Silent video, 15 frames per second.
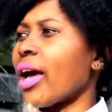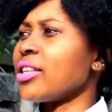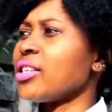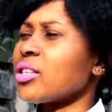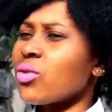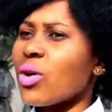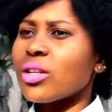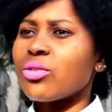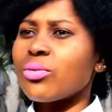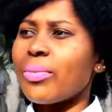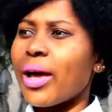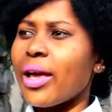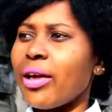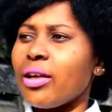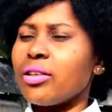I just want to
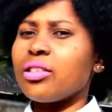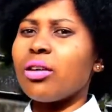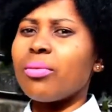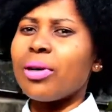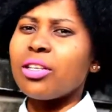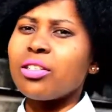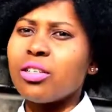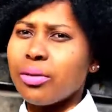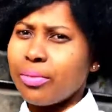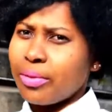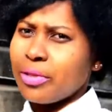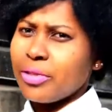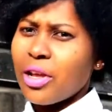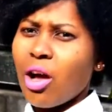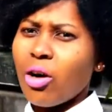buy a German
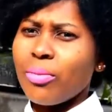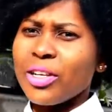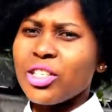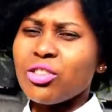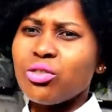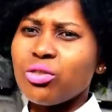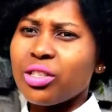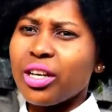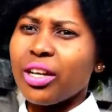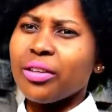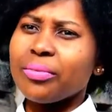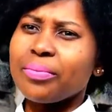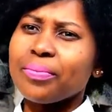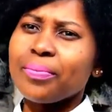Shepherd. A German How much Shepherd. do you sell?